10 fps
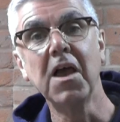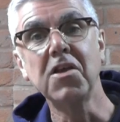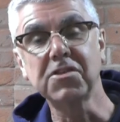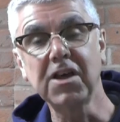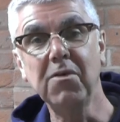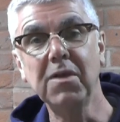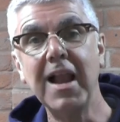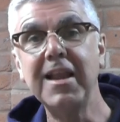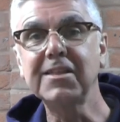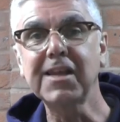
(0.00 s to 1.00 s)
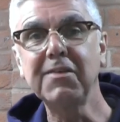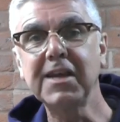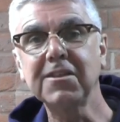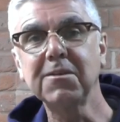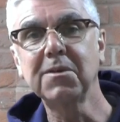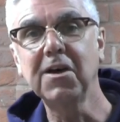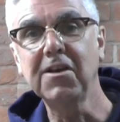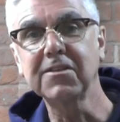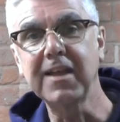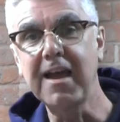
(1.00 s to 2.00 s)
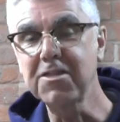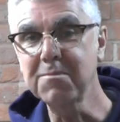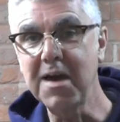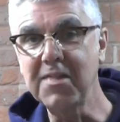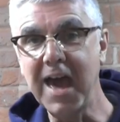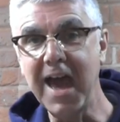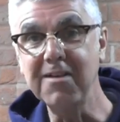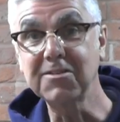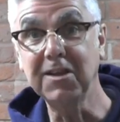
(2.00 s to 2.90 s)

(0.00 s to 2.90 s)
So let's go and get some cars down, them out of the house,